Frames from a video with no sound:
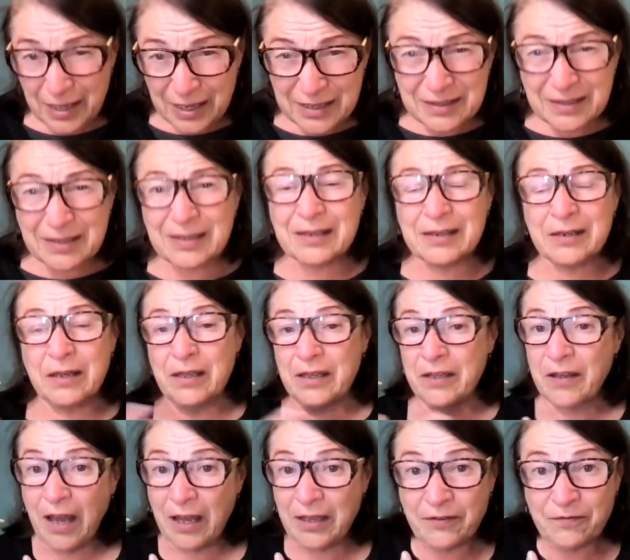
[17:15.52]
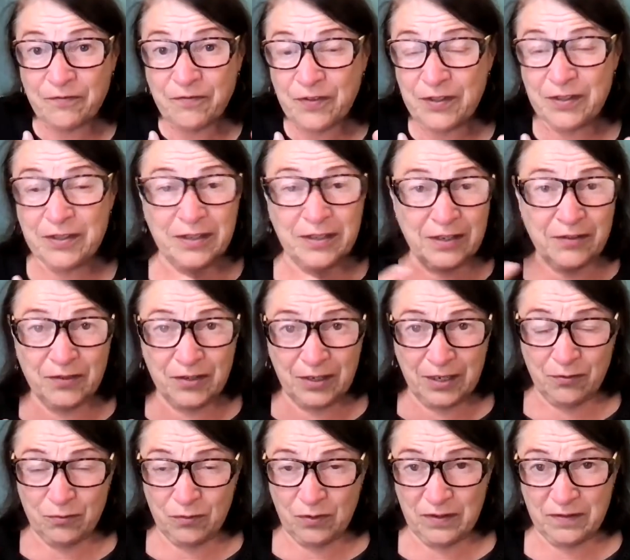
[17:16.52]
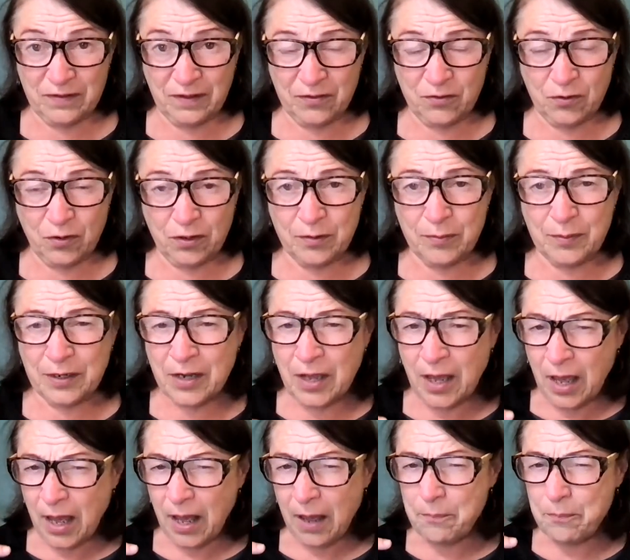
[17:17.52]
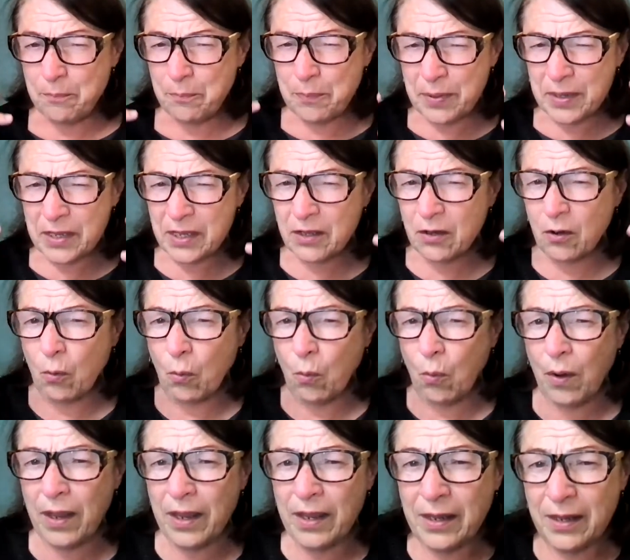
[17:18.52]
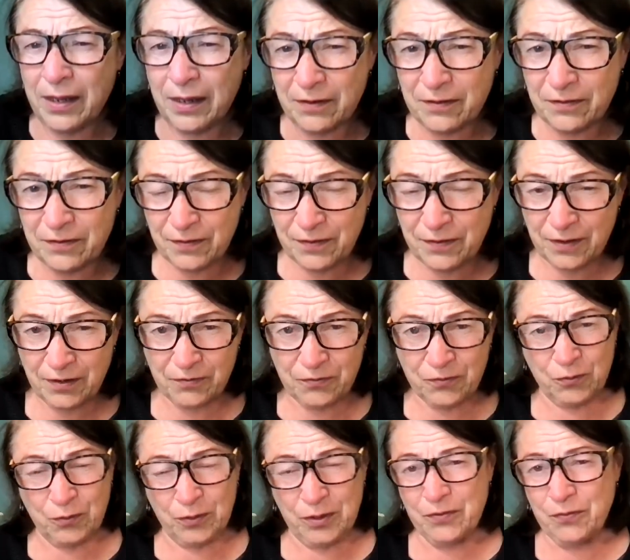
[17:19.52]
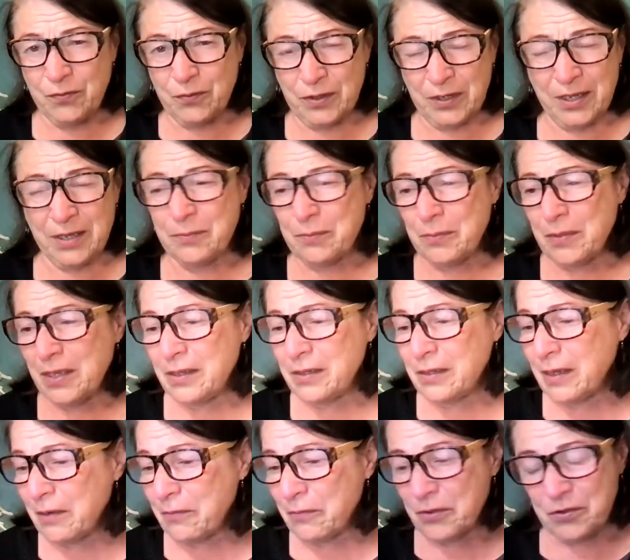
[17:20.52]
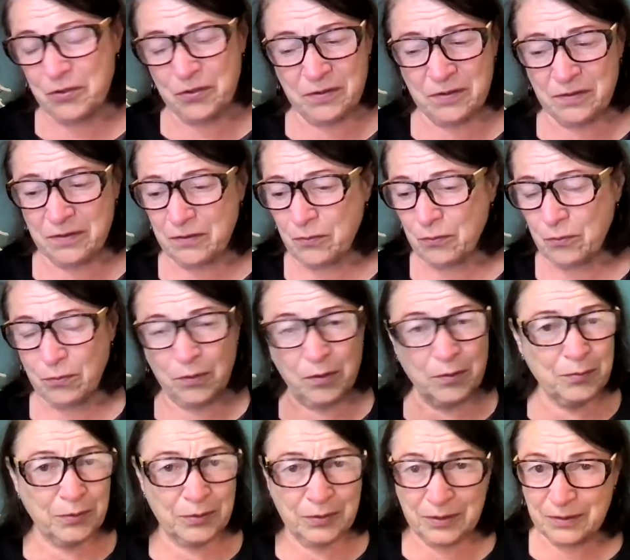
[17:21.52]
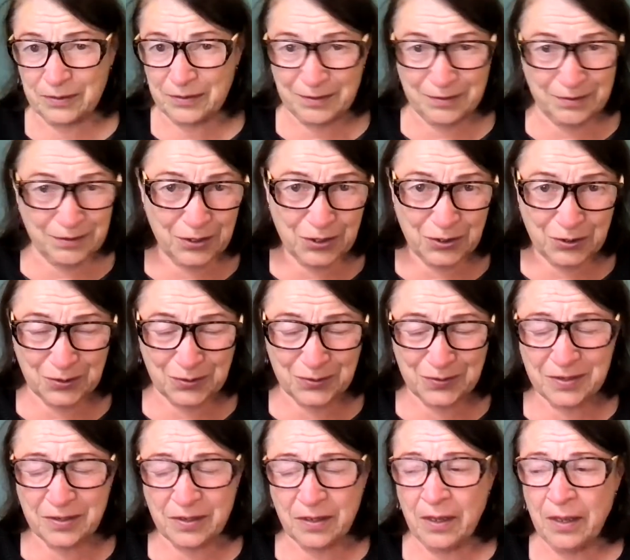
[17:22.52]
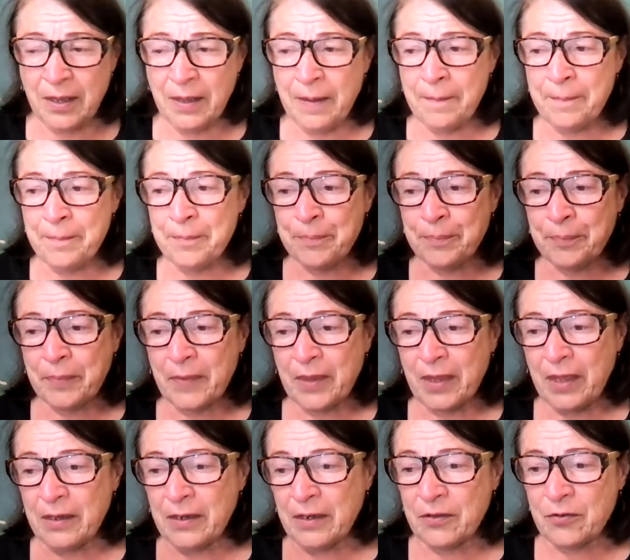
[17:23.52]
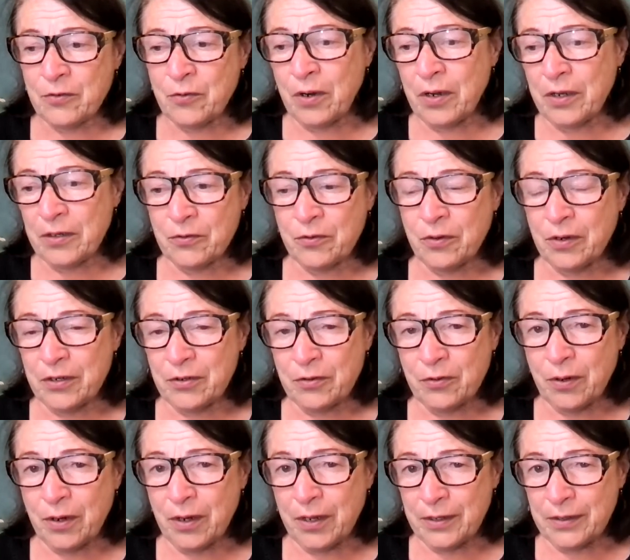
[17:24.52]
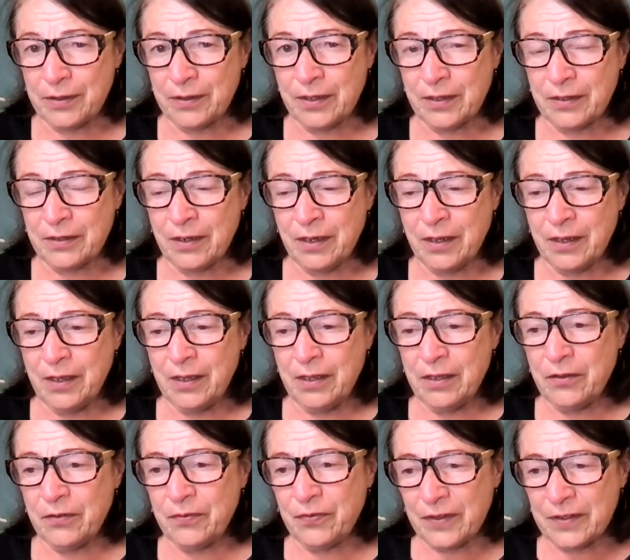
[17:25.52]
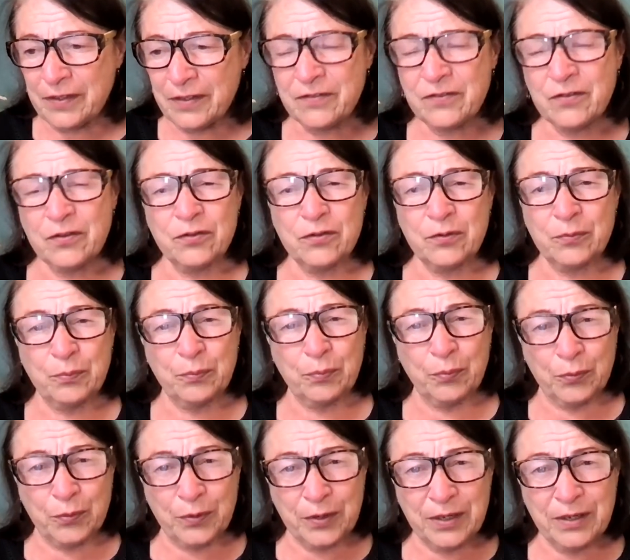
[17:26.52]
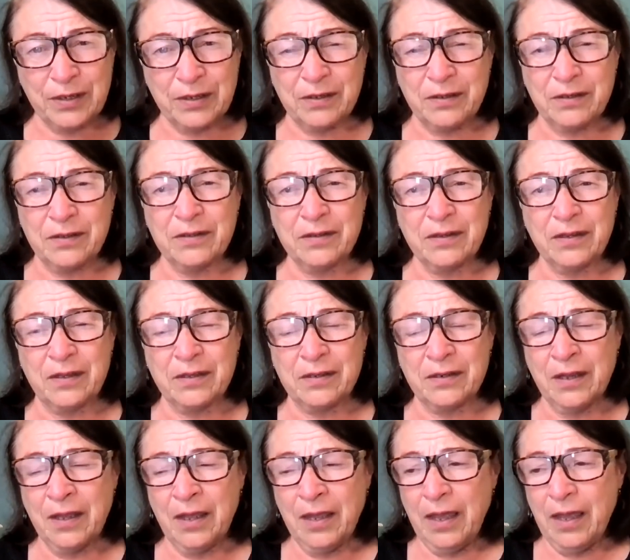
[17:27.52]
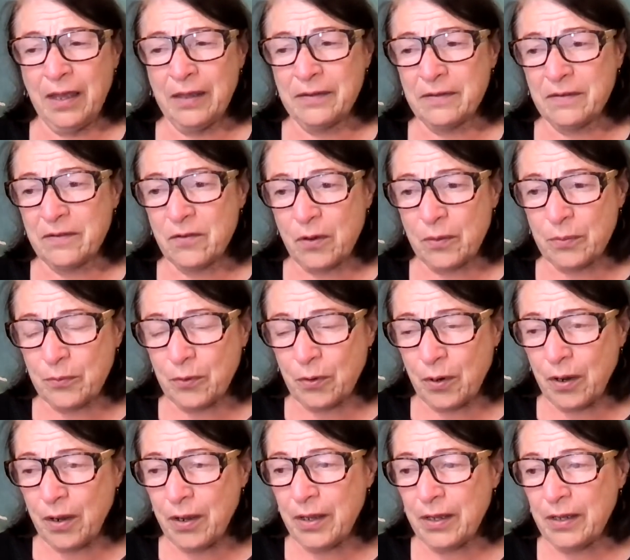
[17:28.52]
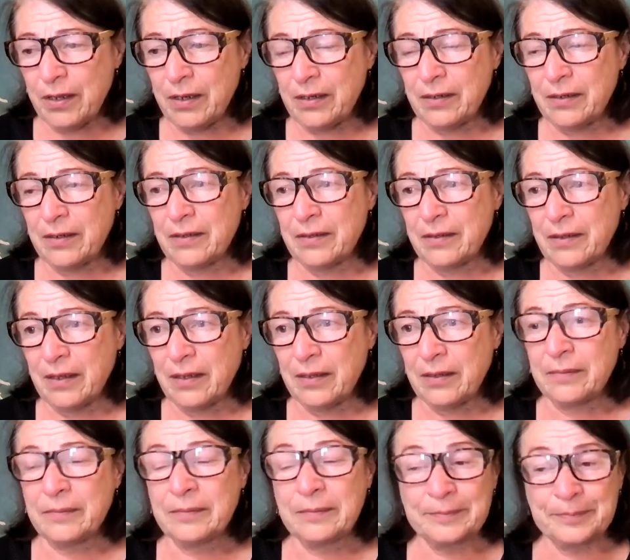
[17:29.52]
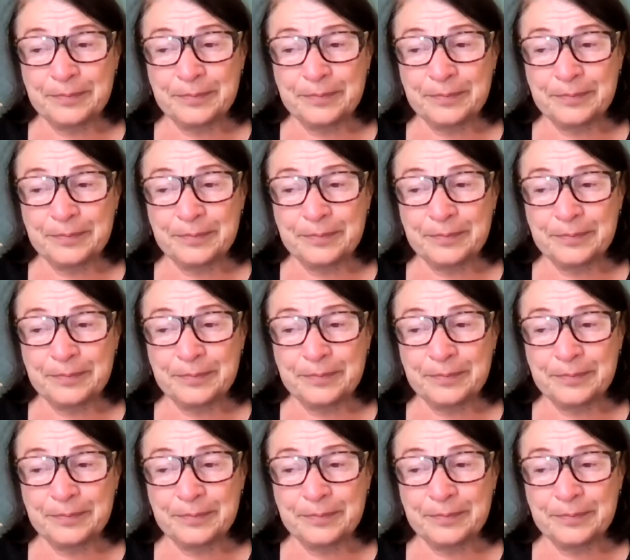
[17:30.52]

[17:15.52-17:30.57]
and then I can feel it even now as I talk about a big wave of grief would hit me, and I would just crumble into tears, and I'd cry and cry and cry, and then you finally start to breathe and stop crying, and then